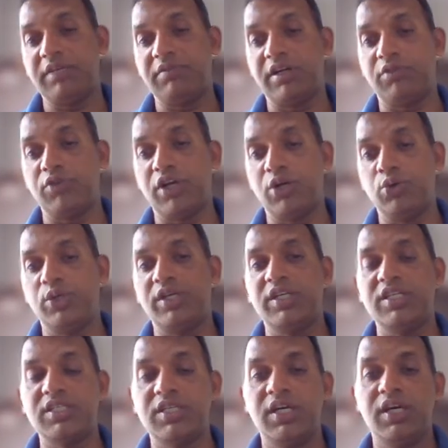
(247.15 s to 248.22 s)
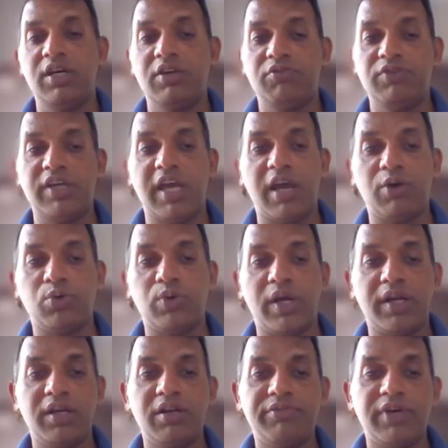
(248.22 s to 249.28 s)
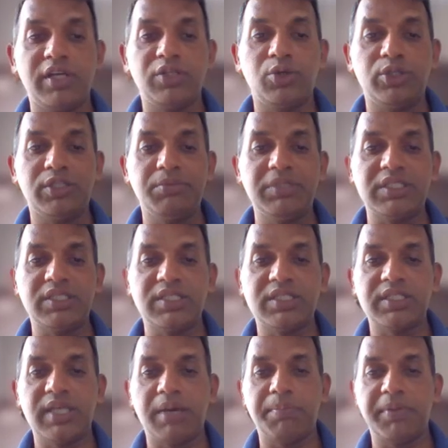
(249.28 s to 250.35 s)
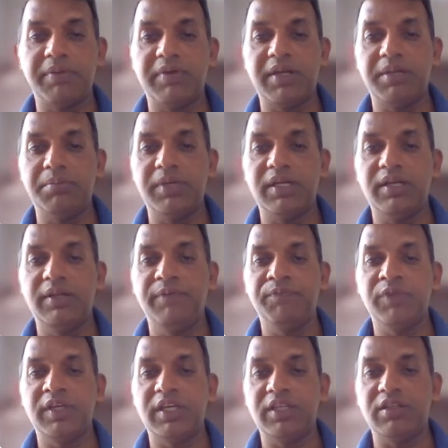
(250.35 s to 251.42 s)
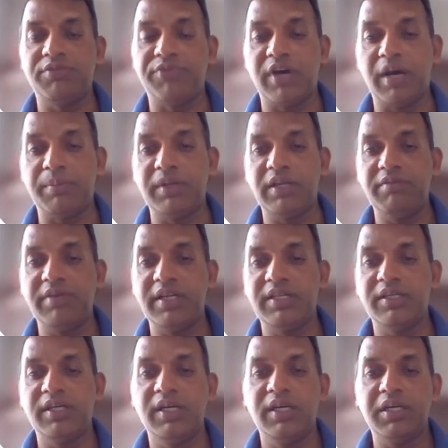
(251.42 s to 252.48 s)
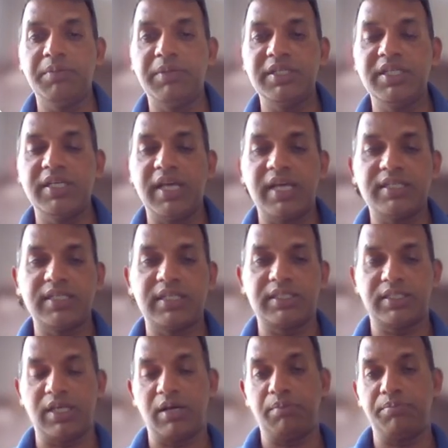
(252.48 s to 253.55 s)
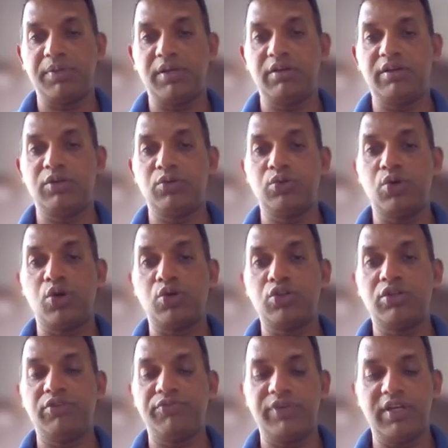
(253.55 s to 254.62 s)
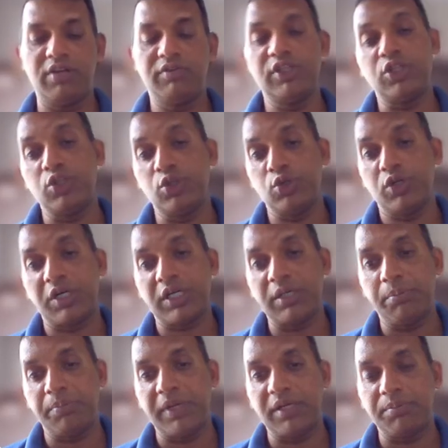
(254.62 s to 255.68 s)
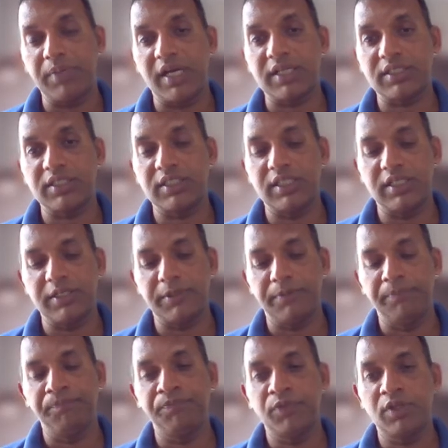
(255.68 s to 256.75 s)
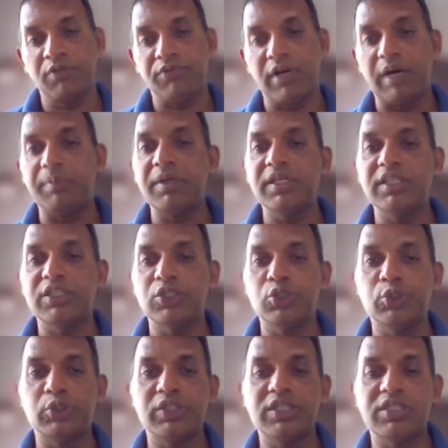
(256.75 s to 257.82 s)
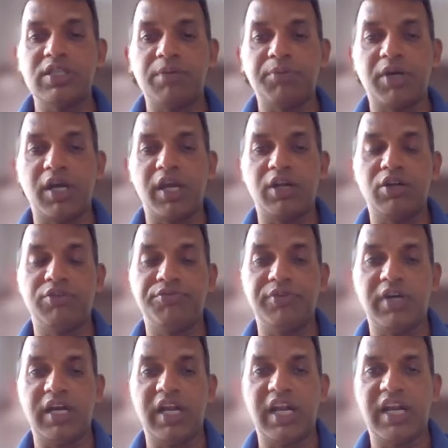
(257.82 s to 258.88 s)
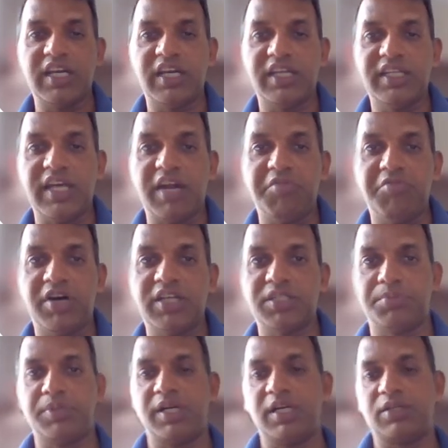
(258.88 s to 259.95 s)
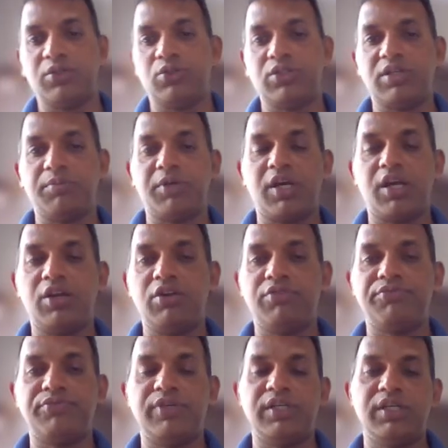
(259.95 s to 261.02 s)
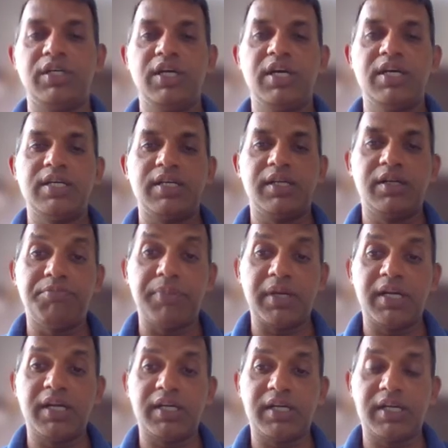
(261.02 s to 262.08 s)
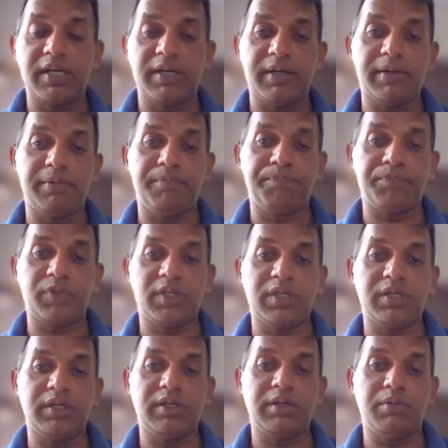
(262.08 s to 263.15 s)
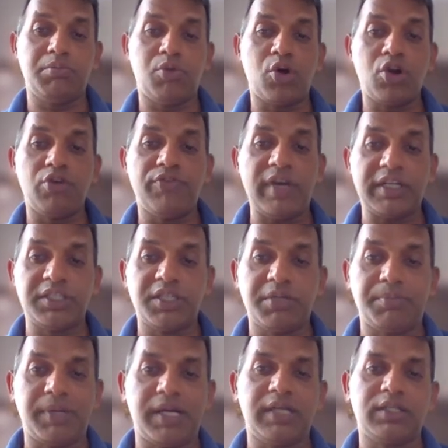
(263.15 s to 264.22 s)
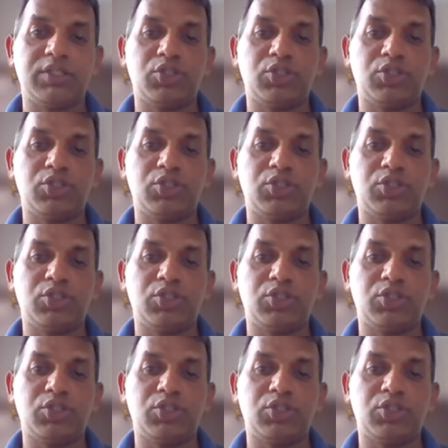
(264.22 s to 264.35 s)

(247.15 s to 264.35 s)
What we are doing is we have to identify all the business gap available in the farmer level. Imagine, as example, when you go to the field with your company products, so the farmer is using some kind of any other advanced product or some kind of different mode of action product.